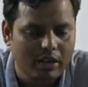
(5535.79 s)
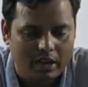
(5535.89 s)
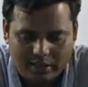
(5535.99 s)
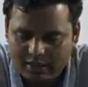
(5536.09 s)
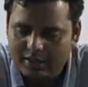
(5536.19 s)

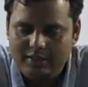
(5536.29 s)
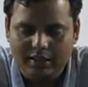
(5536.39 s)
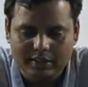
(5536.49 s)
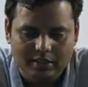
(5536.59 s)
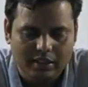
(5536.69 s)
I didn't
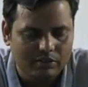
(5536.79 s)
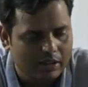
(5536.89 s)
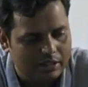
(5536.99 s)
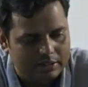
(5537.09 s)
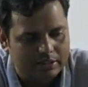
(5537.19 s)
discuss
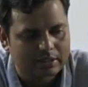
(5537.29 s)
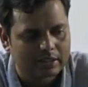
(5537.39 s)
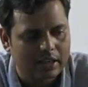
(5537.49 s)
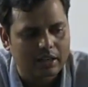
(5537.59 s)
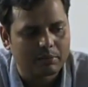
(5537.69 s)
while discussing
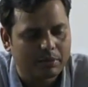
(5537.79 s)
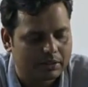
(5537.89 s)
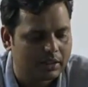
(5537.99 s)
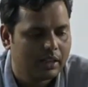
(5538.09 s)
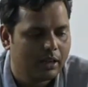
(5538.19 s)
the Harappans,